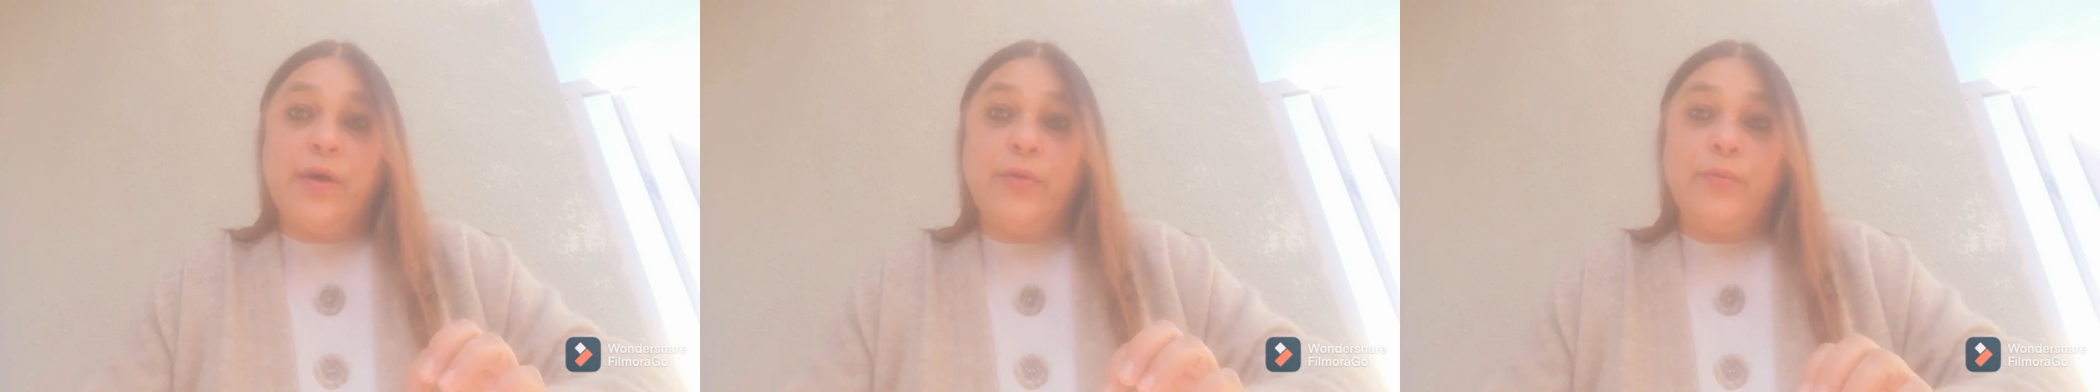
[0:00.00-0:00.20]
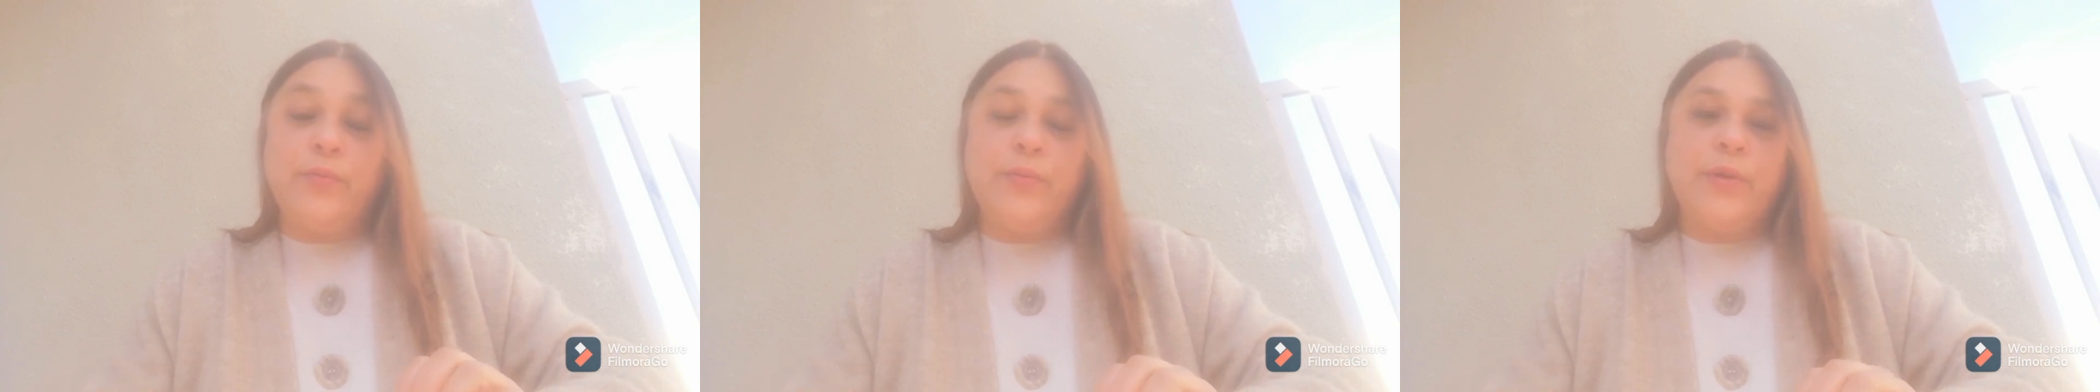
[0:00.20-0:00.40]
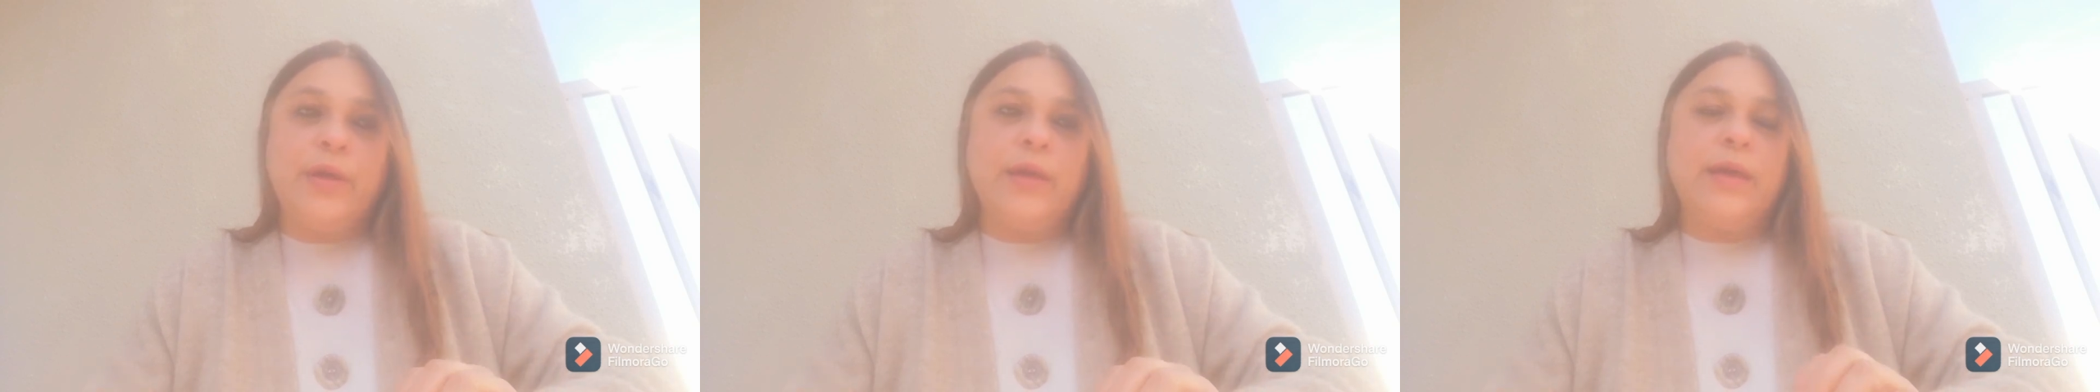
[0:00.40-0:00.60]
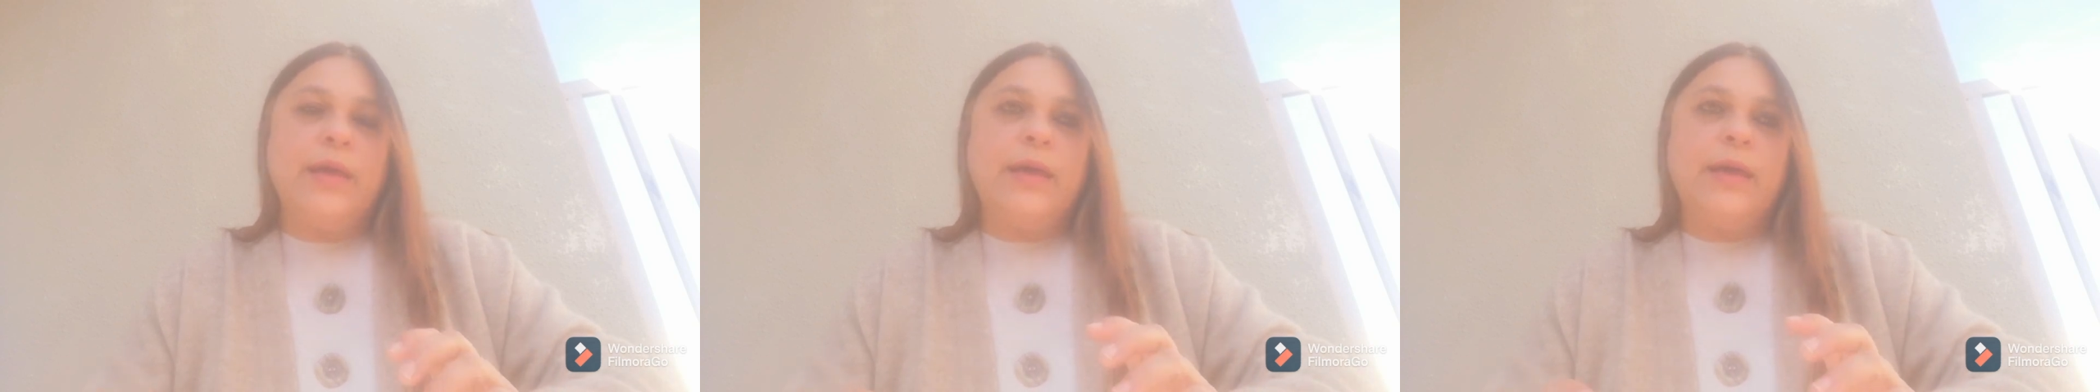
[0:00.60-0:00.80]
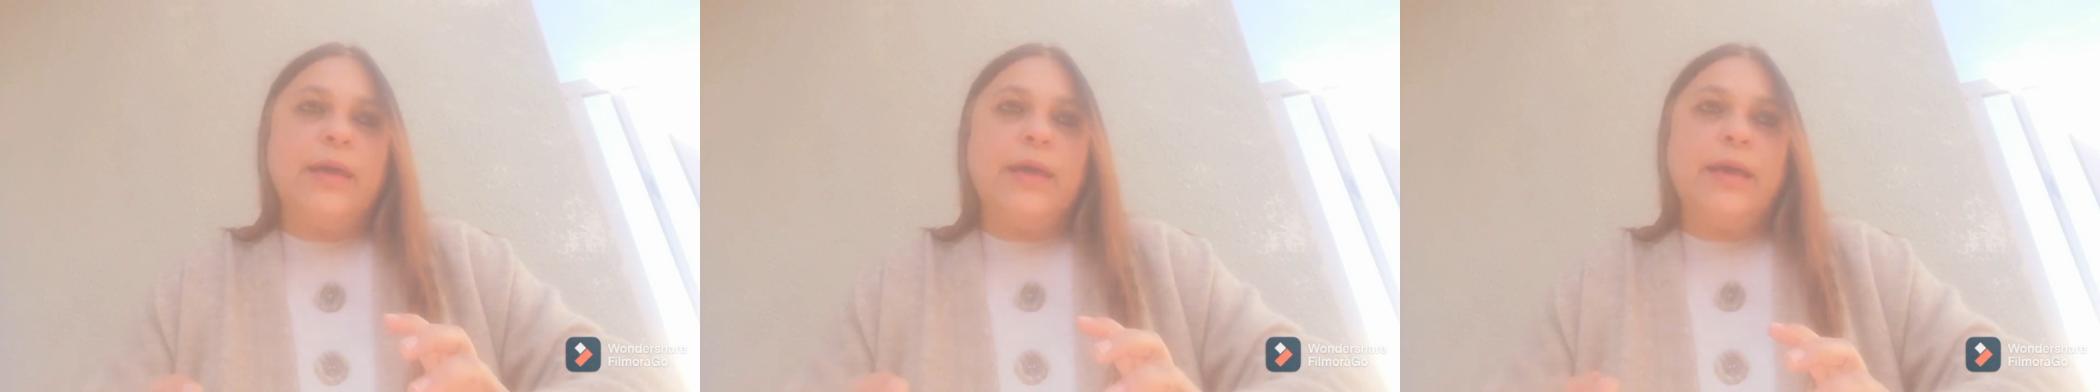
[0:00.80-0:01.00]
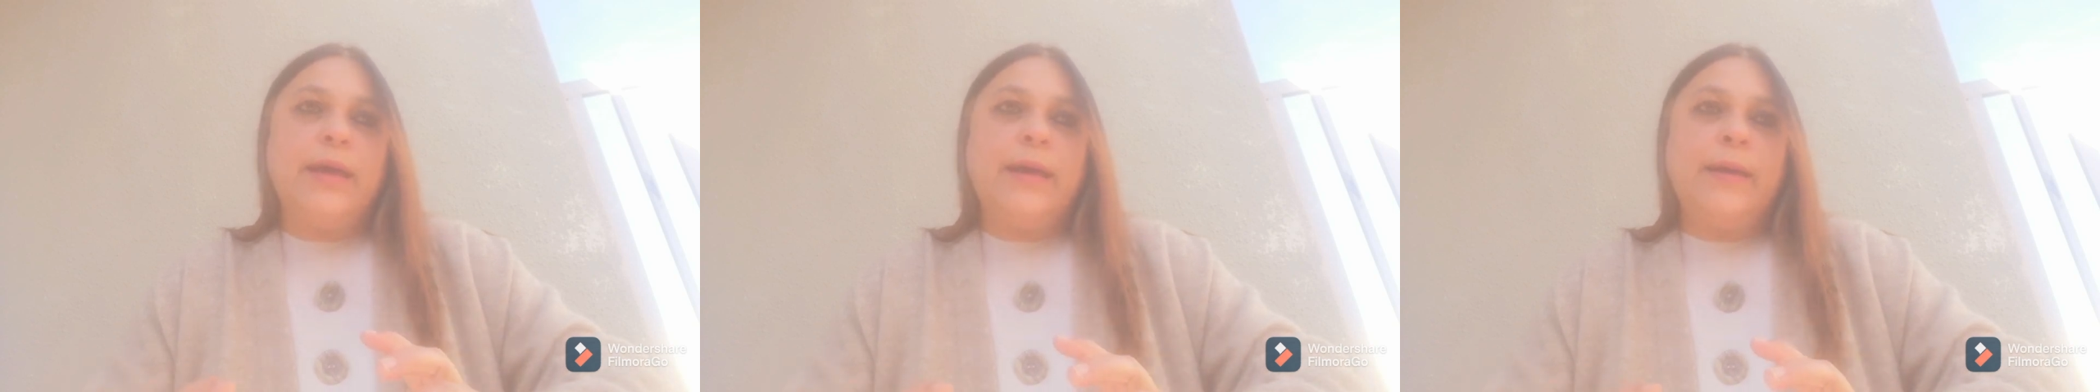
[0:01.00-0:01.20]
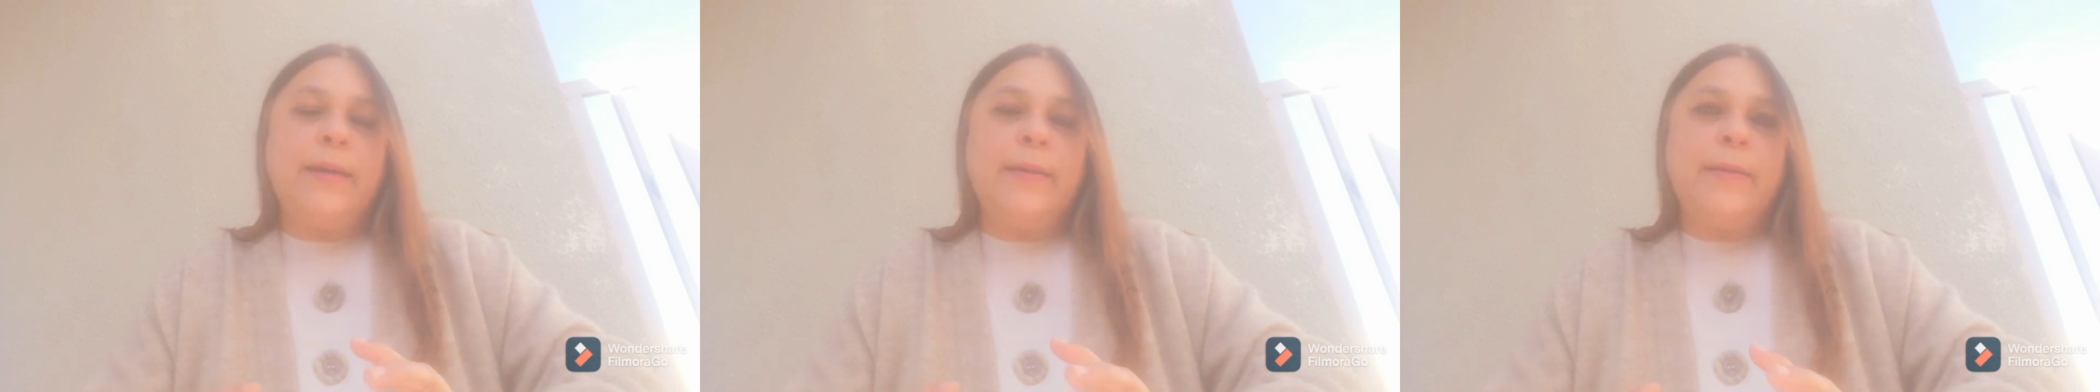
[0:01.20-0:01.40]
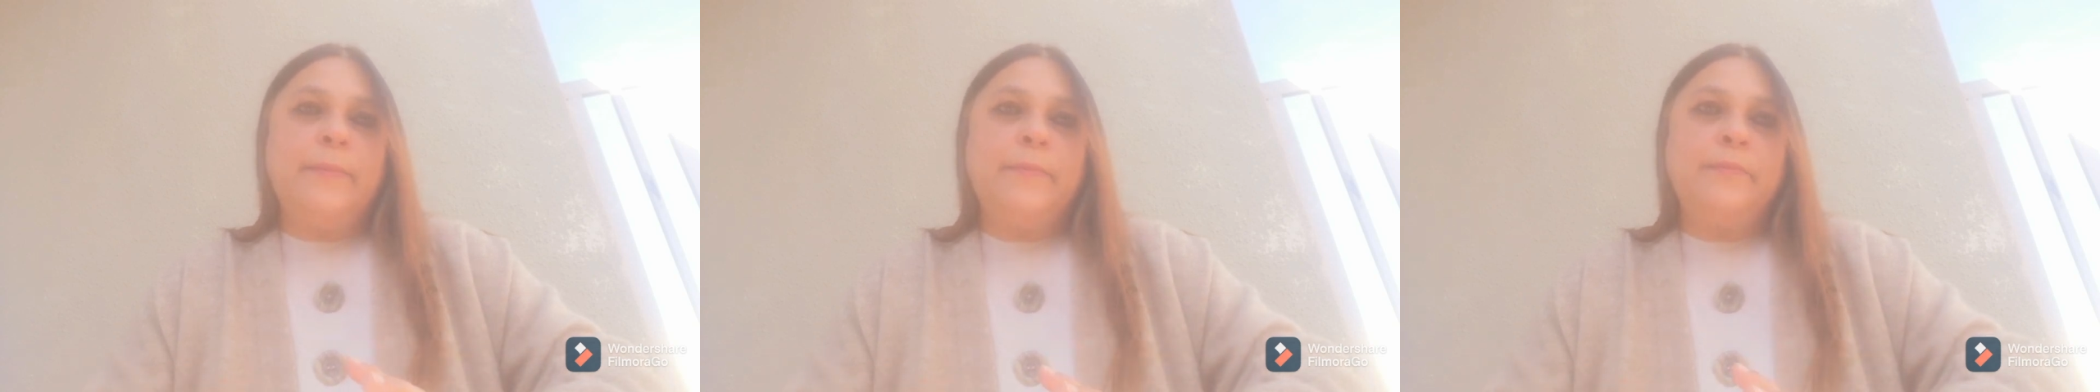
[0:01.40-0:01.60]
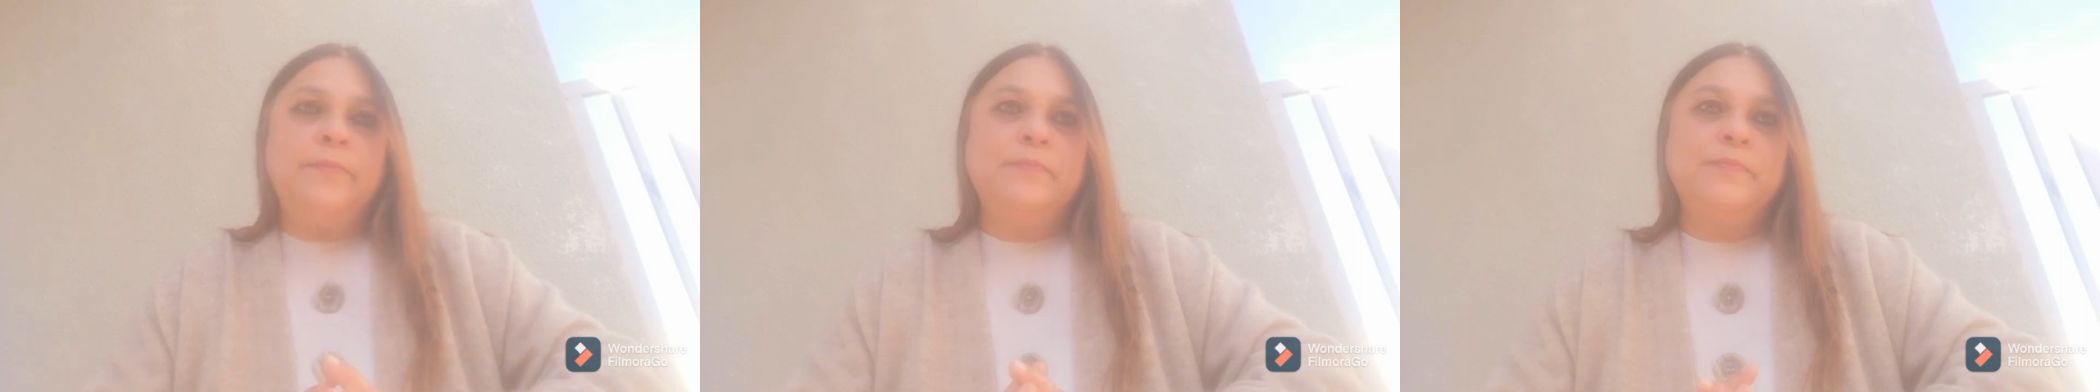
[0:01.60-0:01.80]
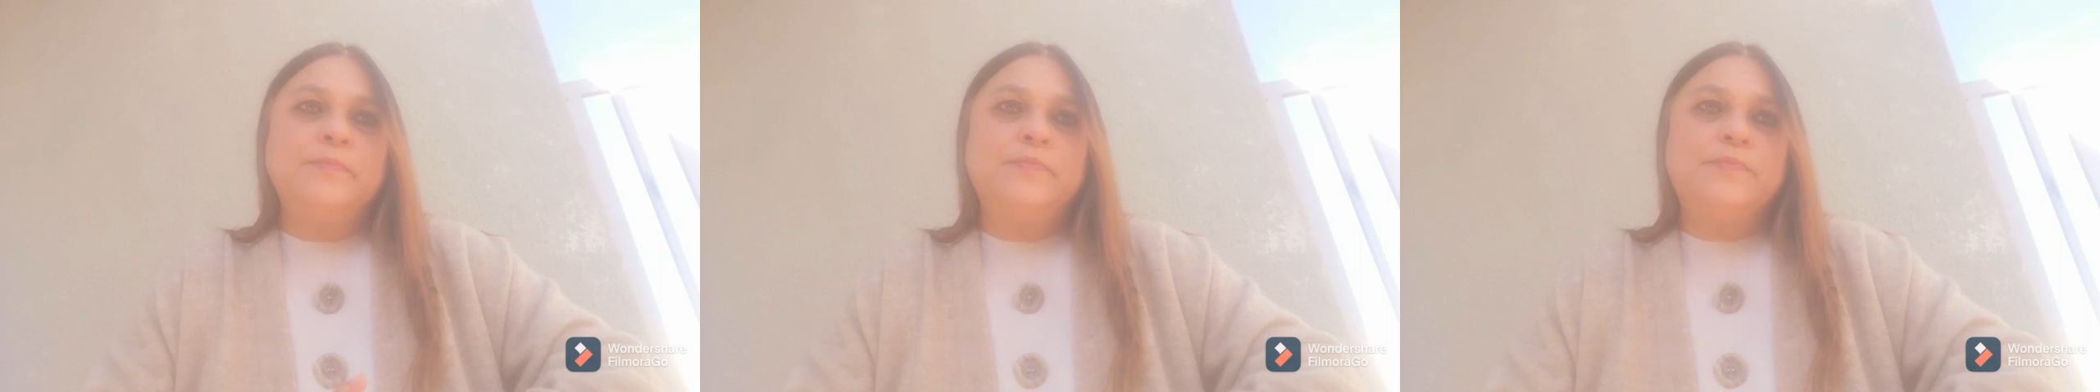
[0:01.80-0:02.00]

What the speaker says: home. Um,